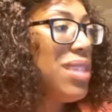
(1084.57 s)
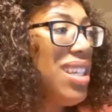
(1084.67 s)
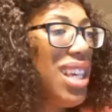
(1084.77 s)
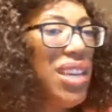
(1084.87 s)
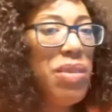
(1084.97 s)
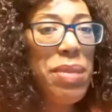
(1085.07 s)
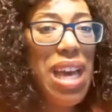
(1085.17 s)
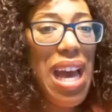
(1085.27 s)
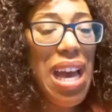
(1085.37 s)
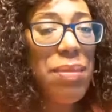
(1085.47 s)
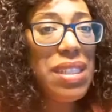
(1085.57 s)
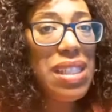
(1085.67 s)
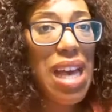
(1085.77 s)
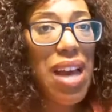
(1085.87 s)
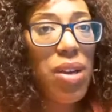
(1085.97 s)
It could even be hobbies.
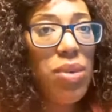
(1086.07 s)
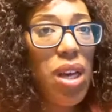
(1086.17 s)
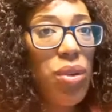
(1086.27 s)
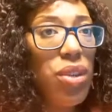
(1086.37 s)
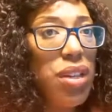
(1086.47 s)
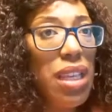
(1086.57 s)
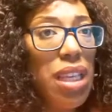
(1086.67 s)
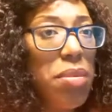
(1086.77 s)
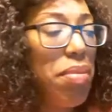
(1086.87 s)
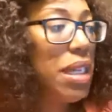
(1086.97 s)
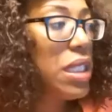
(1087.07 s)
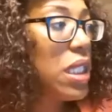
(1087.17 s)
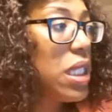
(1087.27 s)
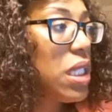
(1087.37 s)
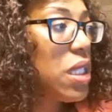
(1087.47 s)
I don't know. Your thinking
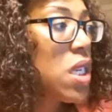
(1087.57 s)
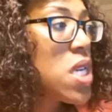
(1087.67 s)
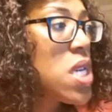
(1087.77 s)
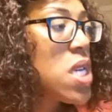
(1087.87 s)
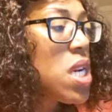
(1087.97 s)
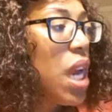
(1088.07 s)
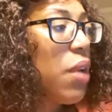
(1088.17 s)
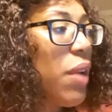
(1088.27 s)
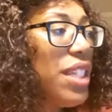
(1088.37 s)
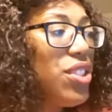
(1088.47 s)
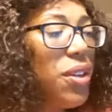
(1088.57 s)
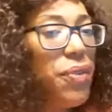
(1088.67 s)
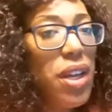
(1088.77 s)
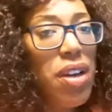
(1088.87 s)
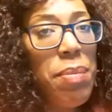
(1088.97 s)
process. Erase your
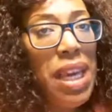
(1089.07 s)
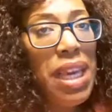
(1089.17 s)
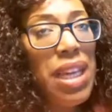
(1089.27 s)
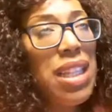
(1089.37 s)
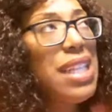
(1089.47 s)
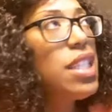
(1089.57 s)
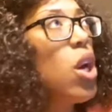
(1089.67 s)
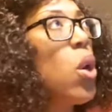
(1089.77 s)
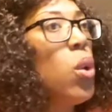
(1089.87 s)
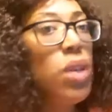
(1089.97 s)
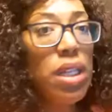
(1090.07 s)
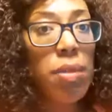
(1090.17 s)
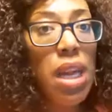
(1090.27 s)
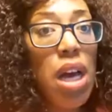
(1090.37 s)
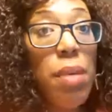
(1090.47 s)
fear of man. That's a whole nother
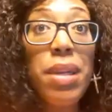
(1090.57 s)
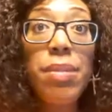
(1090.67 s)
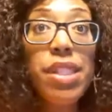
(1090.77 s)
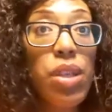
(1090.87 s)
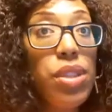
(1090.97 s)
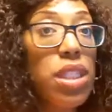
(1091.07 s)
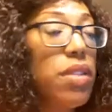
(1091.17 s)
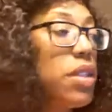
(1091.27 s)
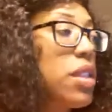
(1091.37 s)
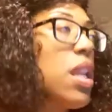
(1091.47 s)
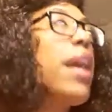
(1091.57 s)
blog, but I'm so serious.